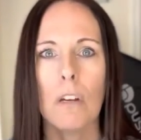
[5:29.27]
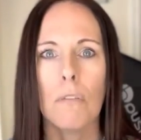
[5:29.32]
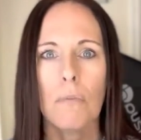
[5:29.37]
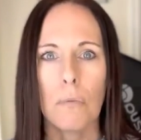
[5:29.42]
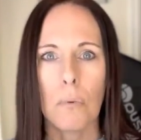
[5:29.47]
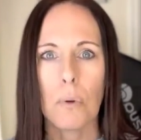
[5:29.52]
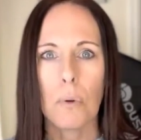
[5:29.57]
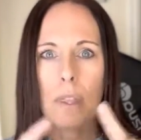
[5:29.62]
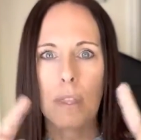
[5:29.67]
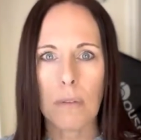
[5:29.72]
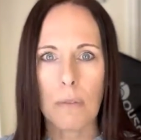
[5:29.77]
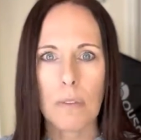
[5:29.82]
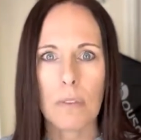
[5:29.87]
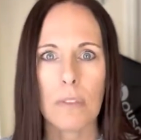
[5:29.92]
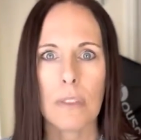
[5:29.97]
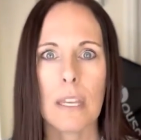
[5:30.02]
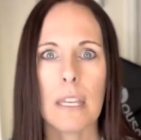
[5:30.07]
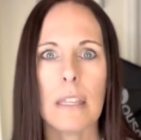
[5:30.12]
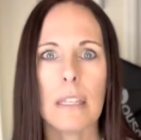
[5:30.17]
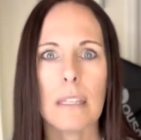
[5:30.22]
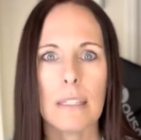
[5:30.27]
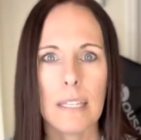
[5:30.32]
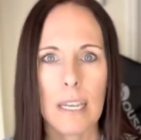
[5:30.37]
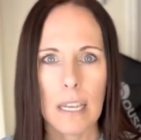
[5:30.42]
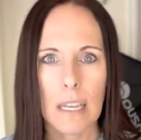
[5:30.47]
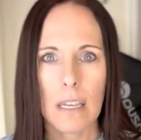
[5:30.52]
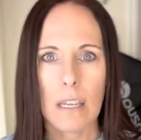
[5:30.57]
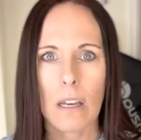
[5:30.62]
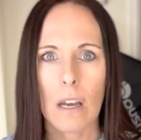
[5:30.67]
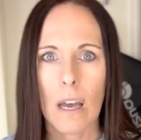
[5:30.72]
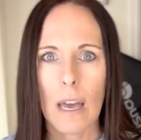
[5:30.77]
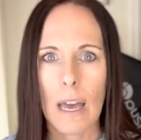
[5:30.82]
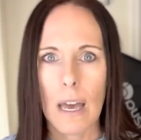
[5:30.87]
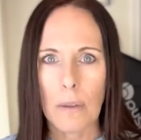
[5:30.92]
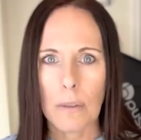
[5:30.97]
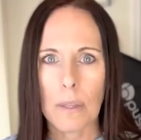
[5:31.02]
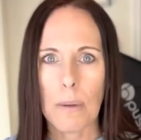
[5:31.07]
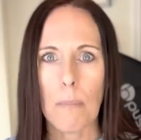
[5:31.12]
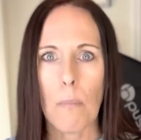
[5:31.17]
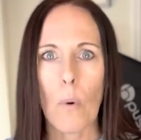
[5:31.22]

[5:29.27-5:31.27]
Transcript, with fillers: for the thing to take out the